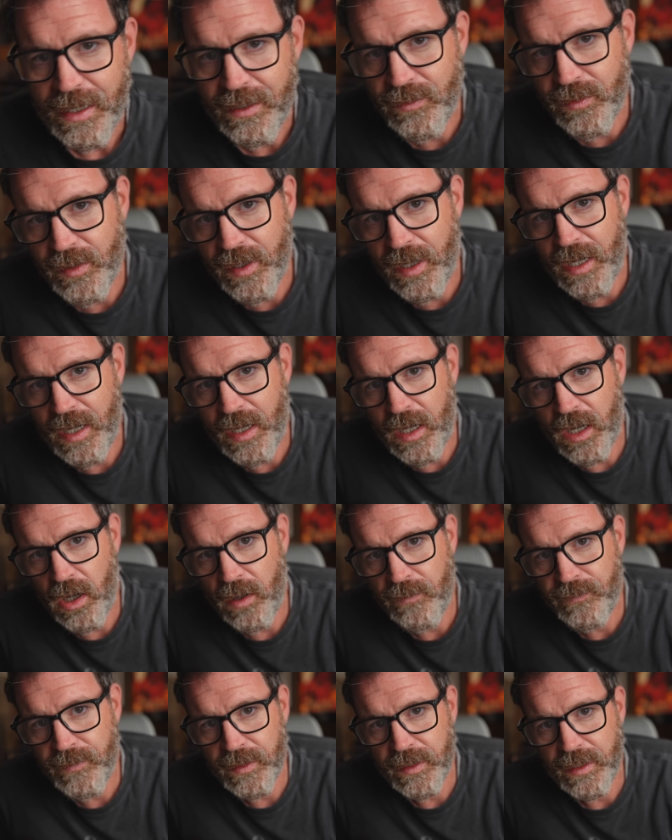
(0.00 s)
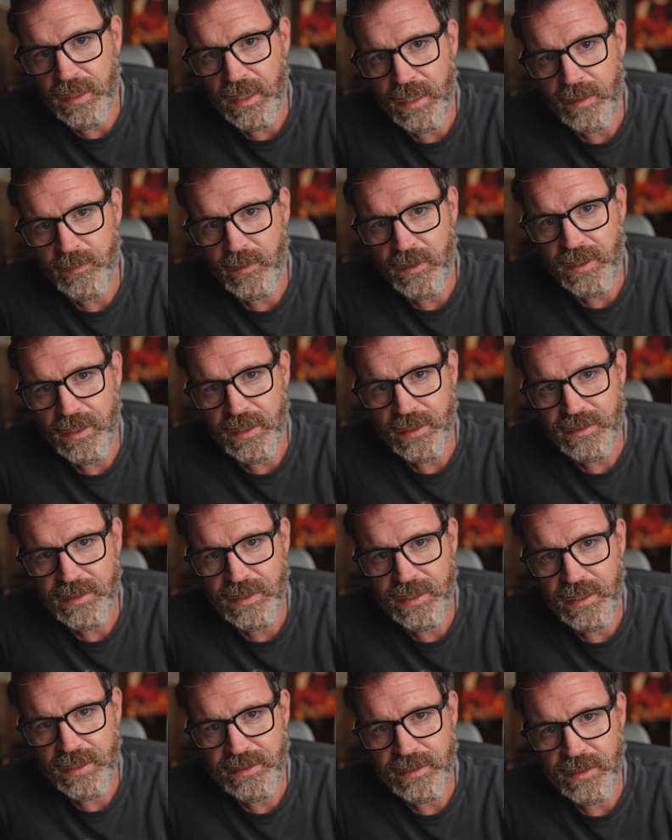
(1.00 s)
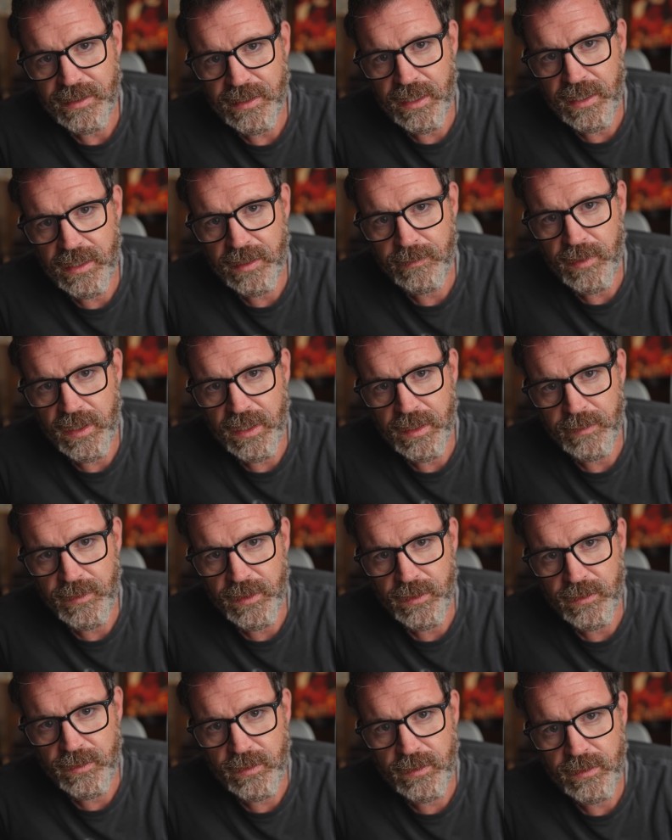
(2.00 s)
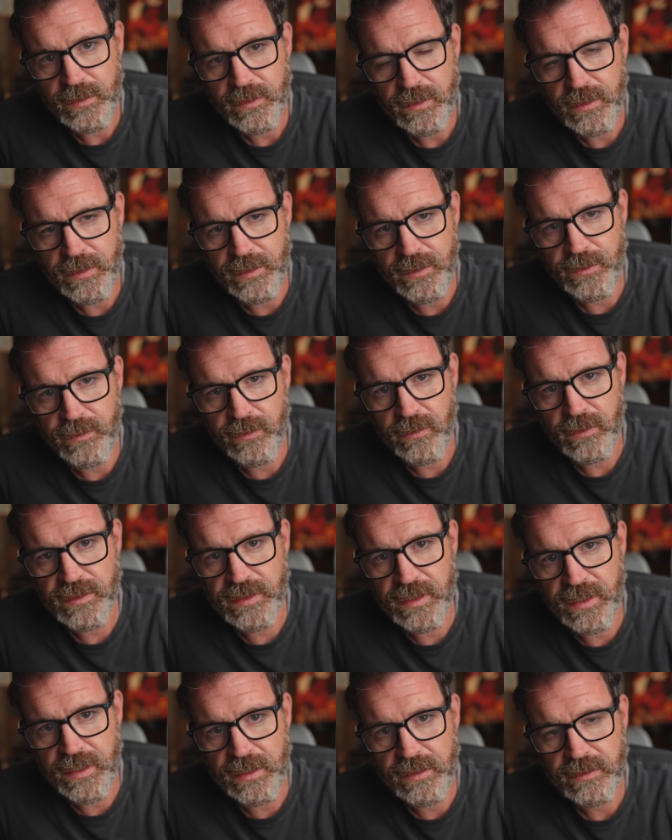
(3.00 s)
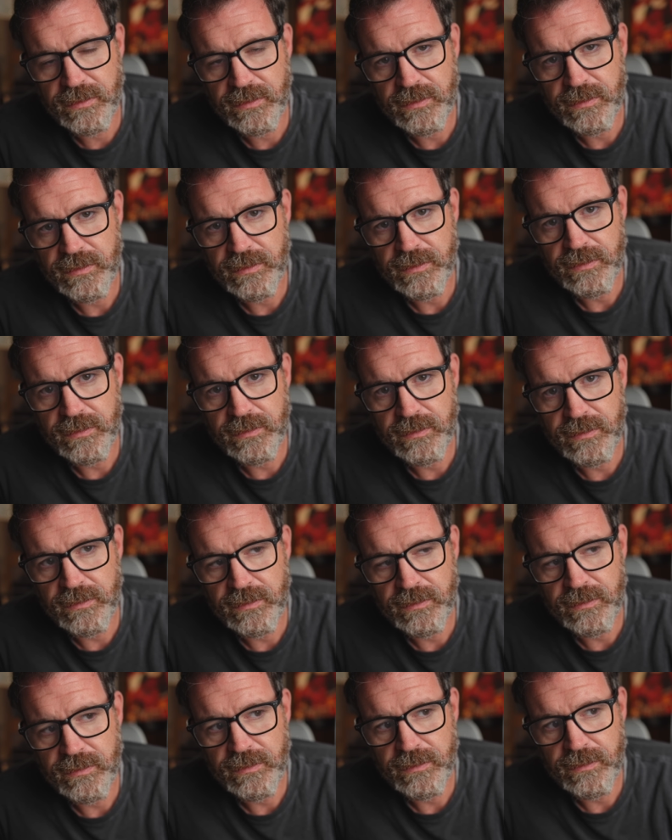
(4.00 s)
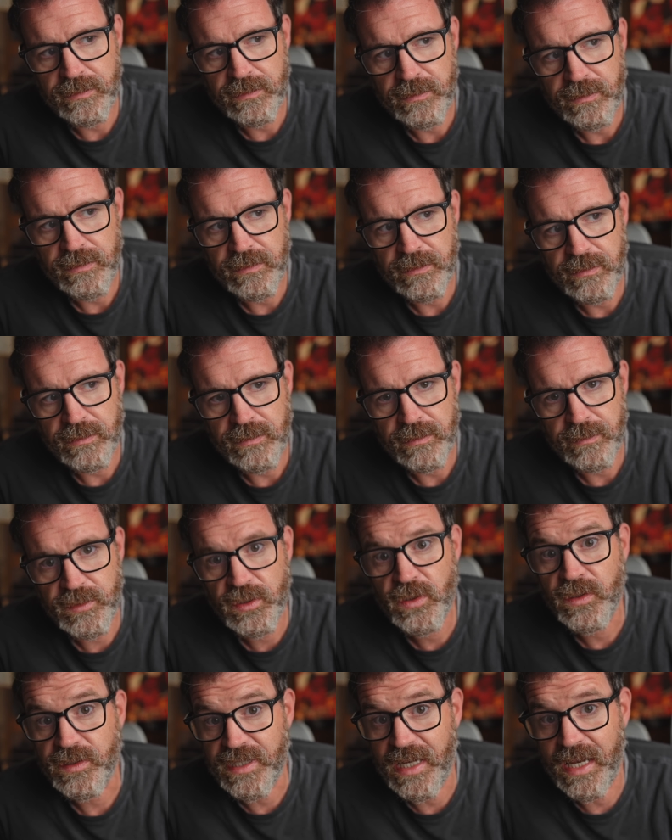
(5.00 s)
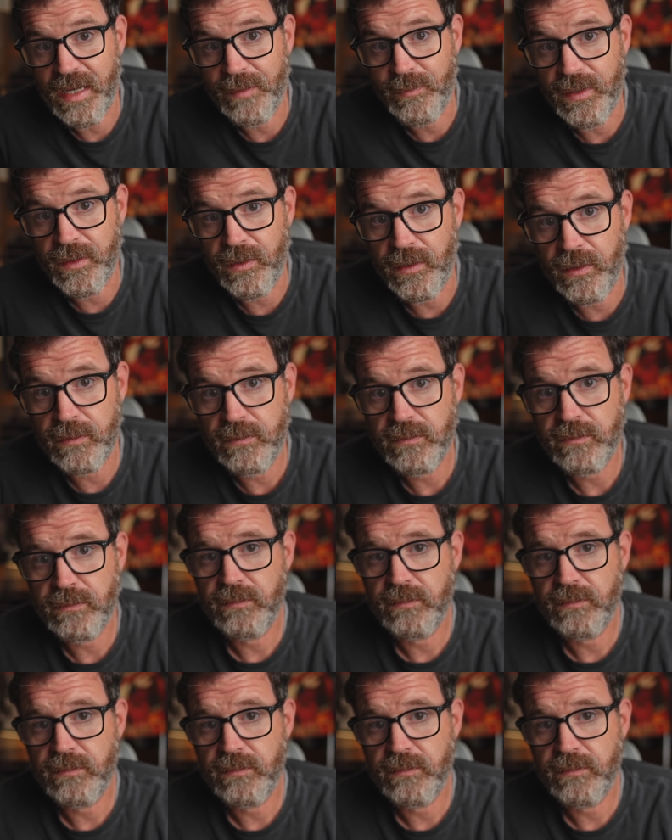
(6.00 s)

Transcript: I don't know how often anybody gets kicked in the head by a mule in New York City. I'm sure it's happened though.